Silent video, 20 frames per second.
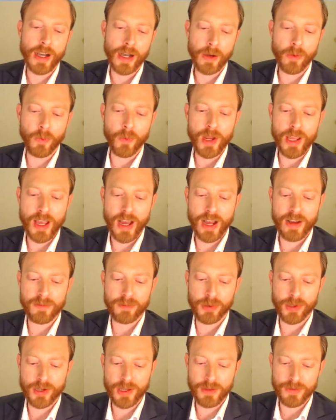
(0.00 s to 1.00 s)
We have
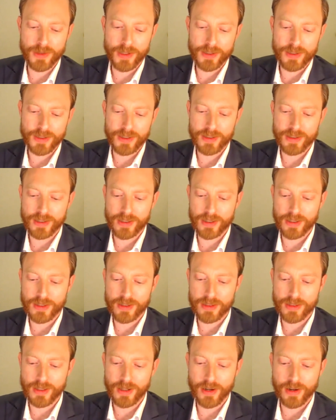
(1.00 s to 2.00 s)
plenty of
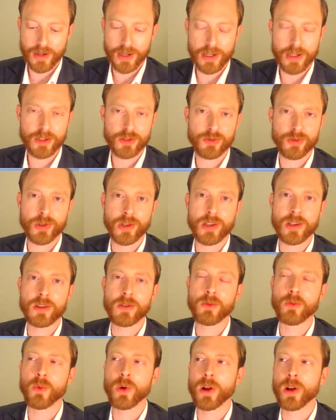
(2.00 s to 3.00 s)
instances in our
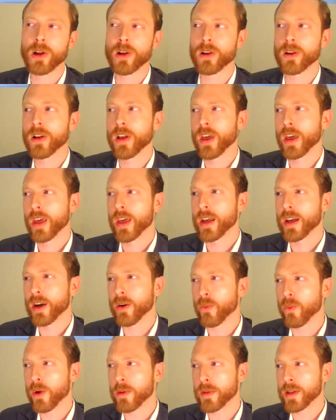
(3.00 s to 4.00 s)
history where
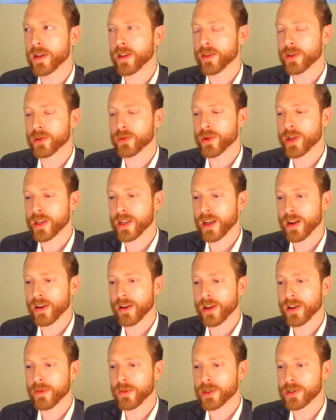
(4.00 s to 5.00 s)
women in the Greek
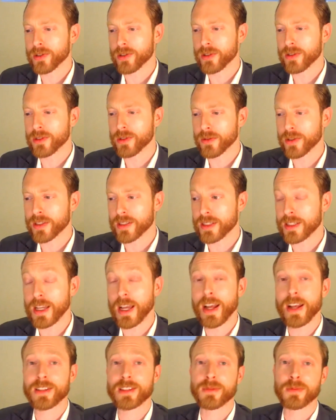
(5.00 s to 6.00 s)
area would do this
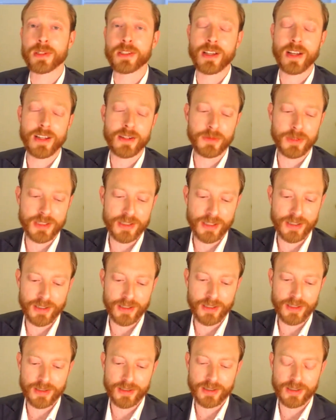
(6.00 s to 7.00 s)
dance, Poseidon was
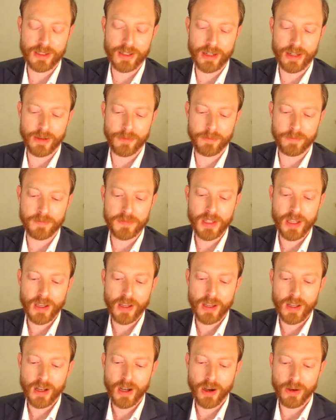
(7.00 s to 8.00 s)
telling us,
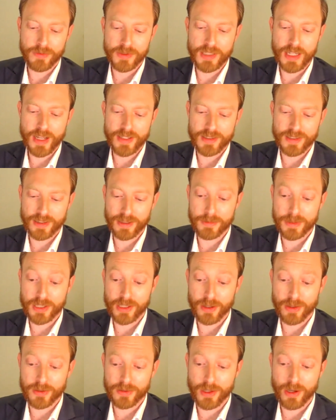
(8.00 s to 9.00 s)
of dancing
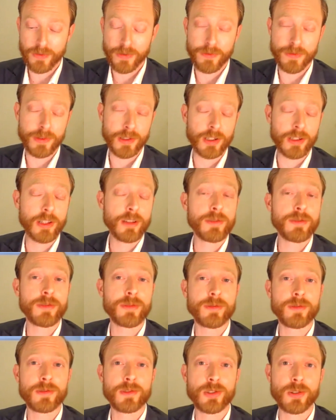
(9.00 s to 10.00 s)
themselves off of a
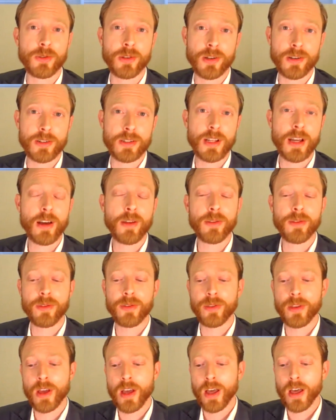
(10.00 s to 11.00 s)
cliff to their
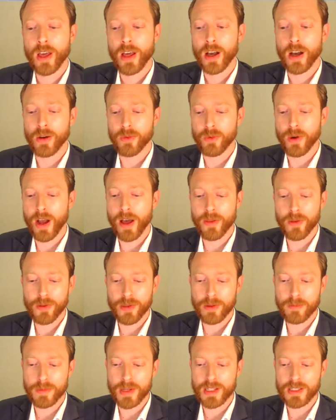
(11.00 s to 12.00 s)
death, rather
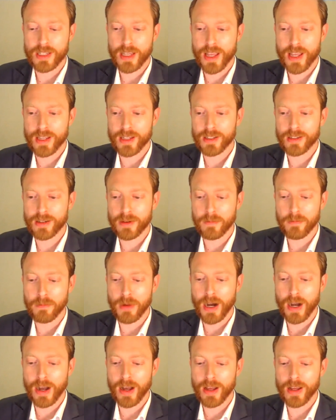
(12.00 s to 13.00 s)
than be taken
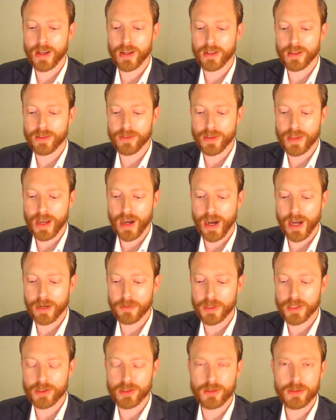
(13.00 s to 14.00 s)
by the
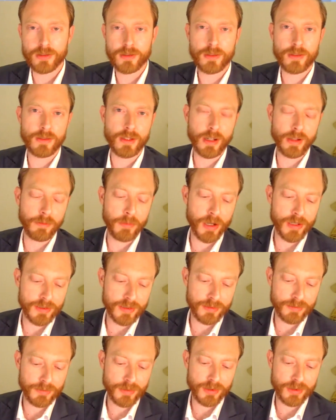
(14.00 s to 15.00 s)
Ottoman
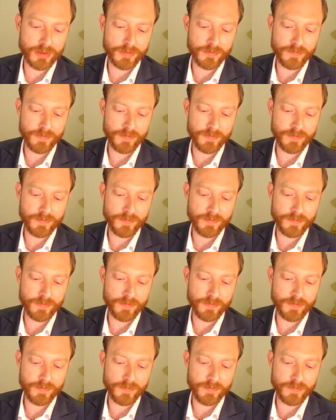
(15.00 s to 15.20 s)
Muslims.